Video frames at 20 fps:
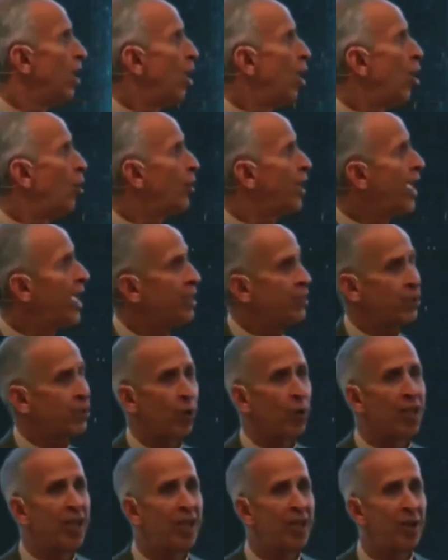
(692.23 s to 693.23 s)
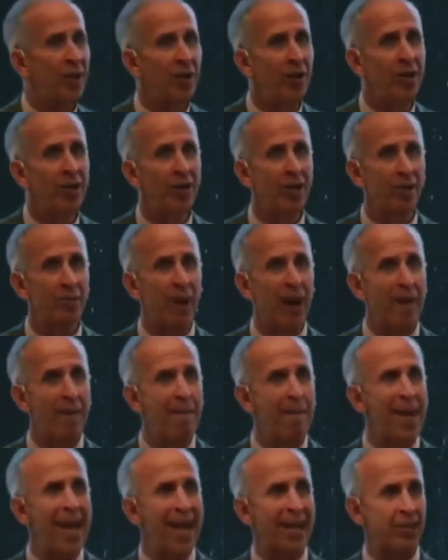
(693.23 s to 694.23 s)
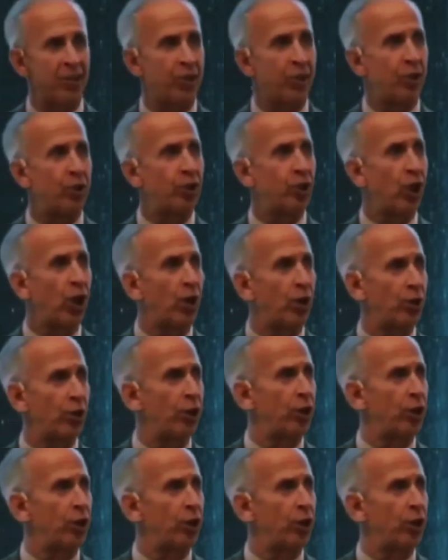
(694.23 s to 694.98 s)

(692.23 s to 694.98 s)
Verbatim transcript: Okay, so here is my master chart.